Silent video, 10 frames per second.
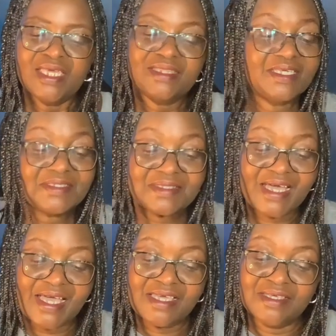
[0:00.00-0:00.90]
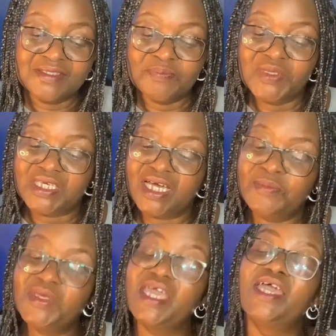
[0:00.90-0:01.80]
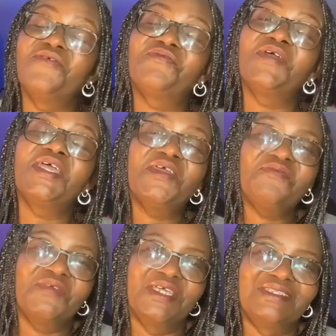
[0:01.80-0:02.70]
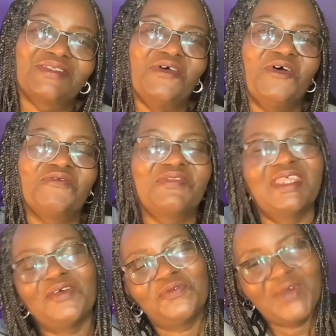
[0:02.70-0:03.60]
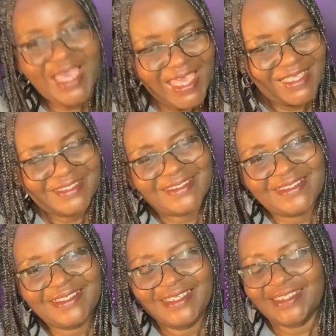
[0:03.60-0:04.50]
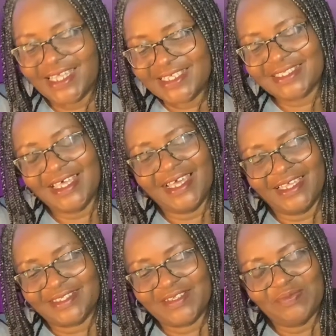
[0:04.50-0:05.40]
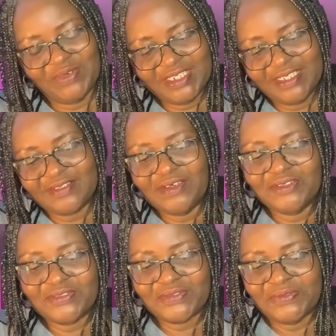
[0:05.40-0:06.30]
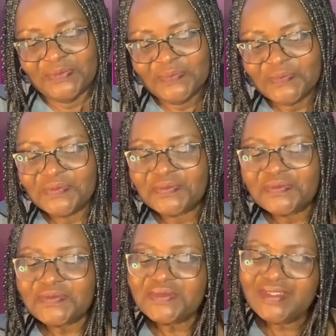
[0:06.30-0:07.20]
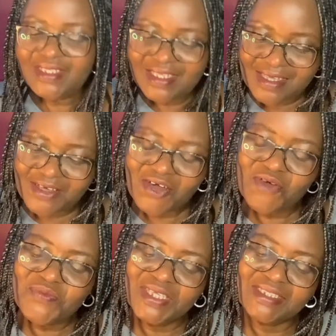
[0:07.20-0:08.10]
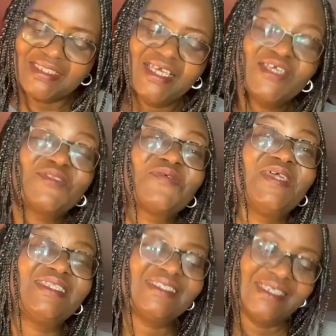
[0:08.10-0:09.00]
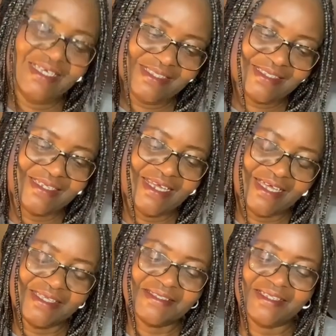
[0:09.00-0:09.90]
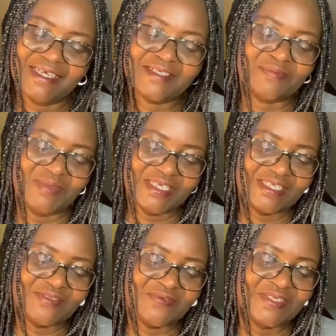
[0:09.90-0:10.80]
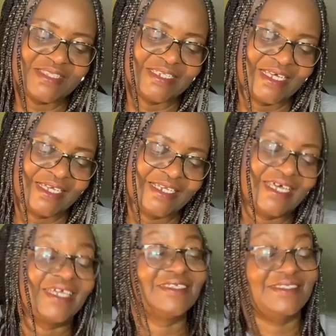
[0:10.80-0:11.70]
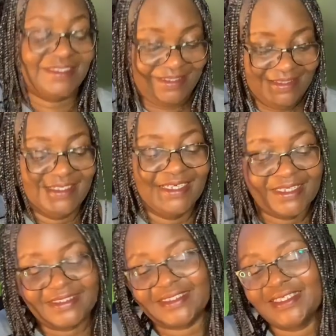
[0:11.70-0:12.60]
This guy is becoming a favorite of the world. That's why somebody's also comment. 28 likes. Let's make it 29 likes. Yes.